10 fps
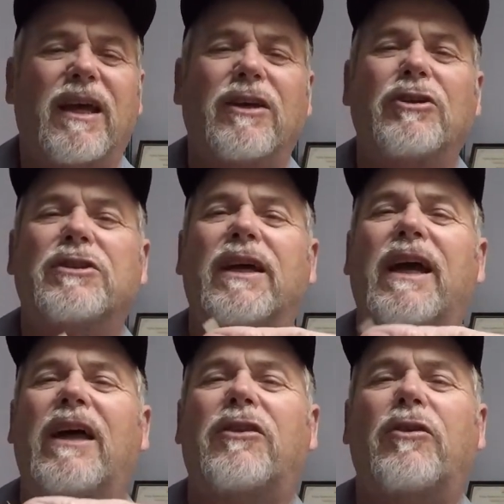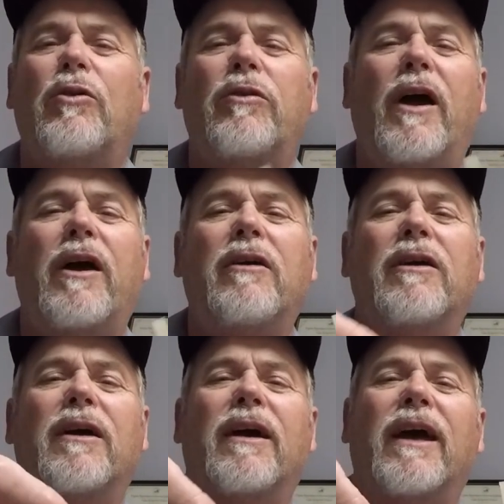You stick that through
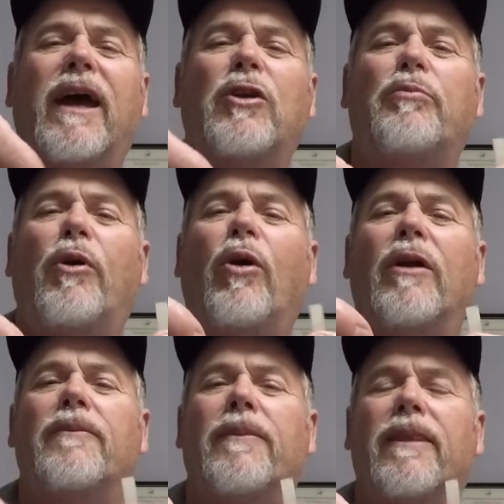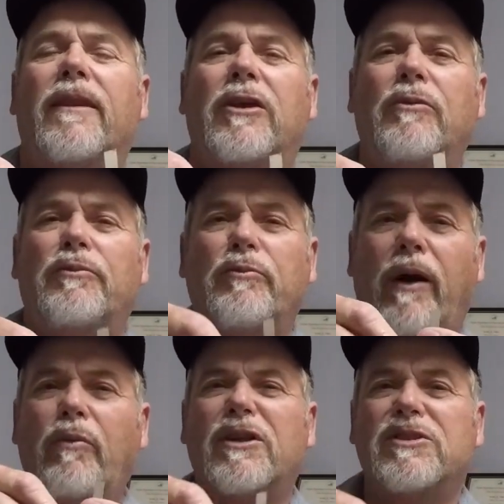there and you pull it. You
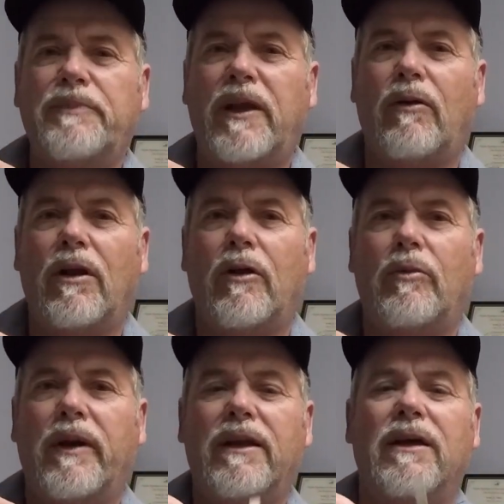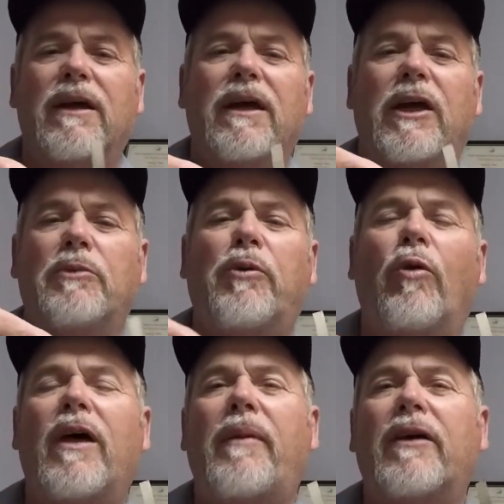might want to spin on it a little bit, and you
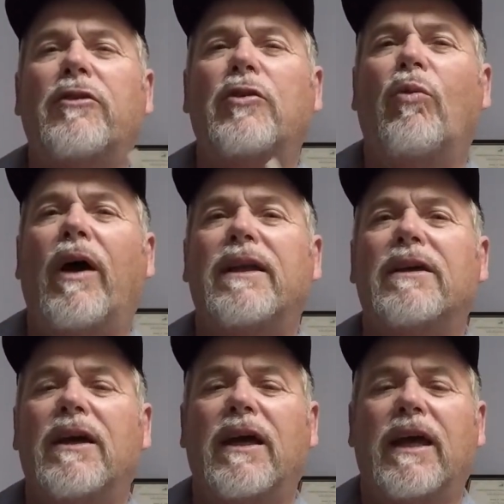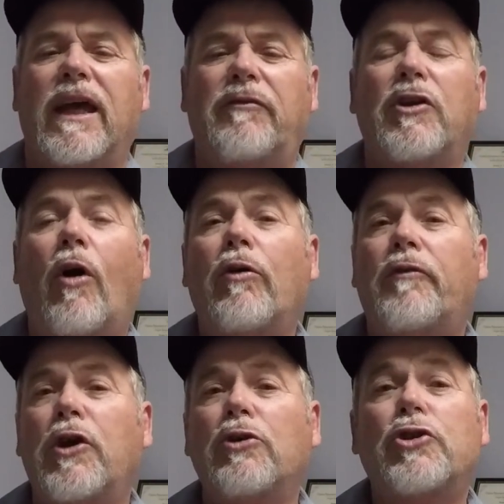pull that back through your weight. If
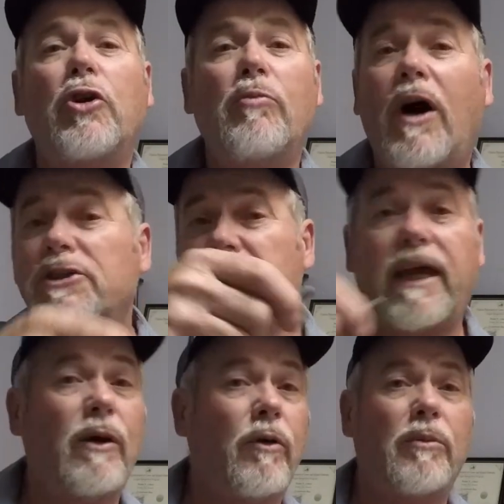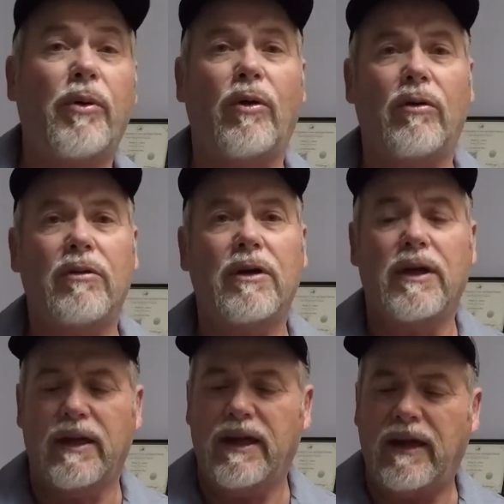you use too much, you ain't gonna want to pull.
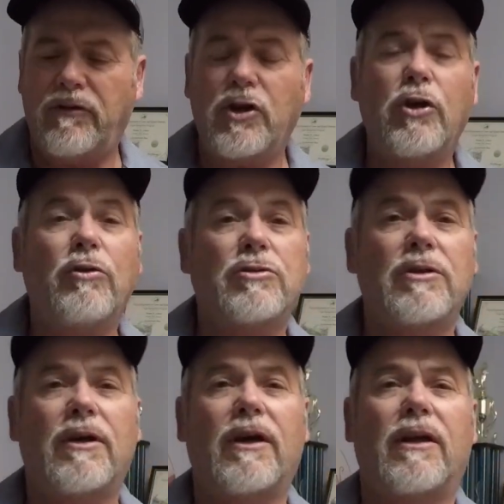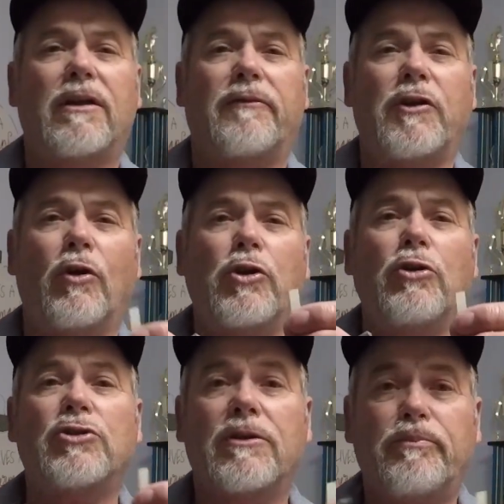If you don't
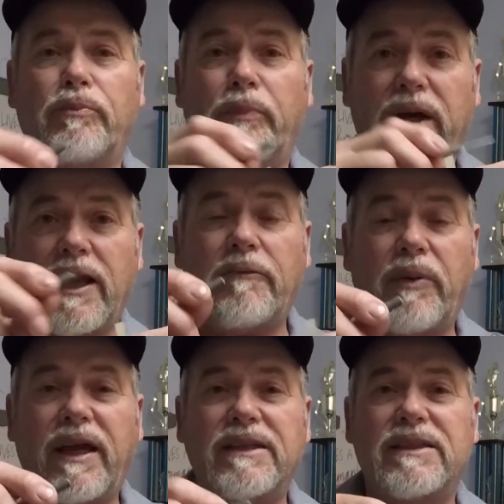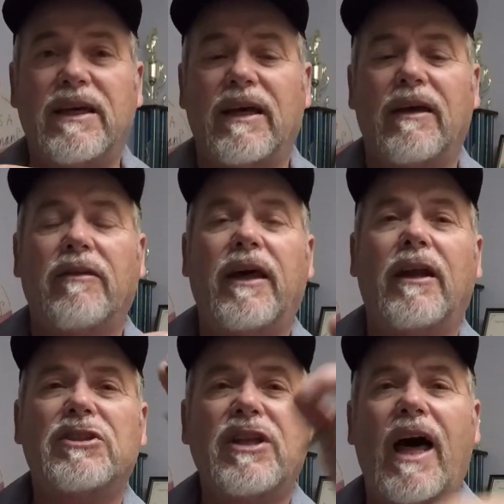use a big enough piece, then
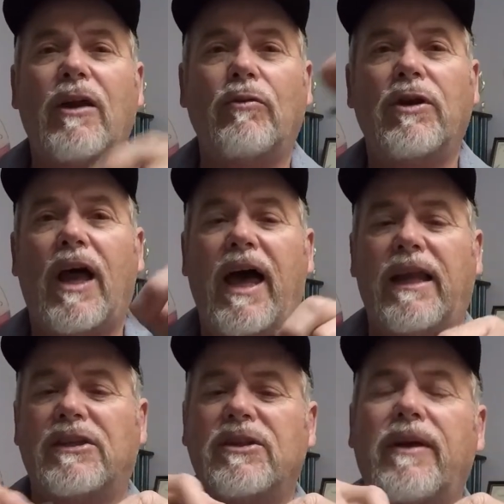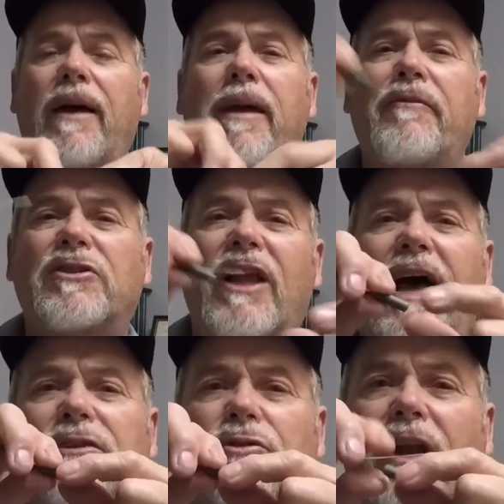it'll slide on your line. And sometimes even if it
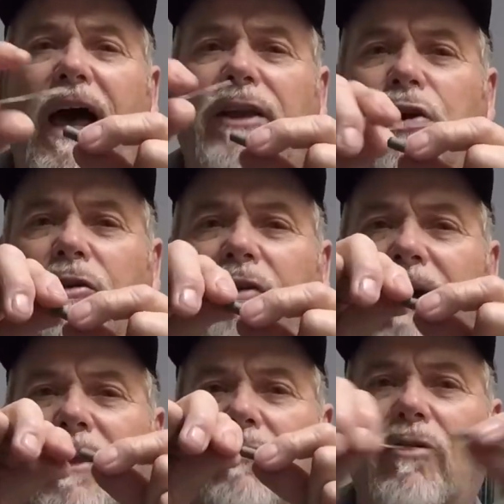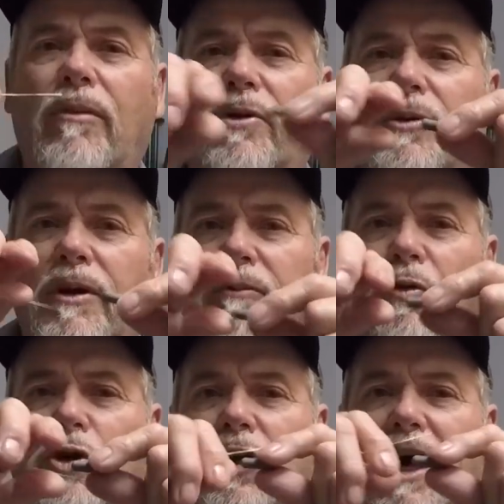slides on your line, you can grab that rubber
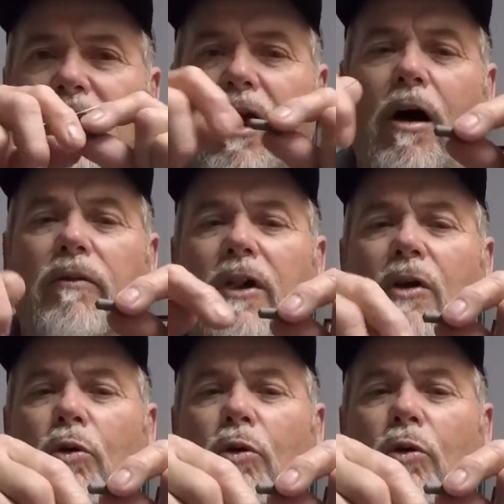before you cut it off.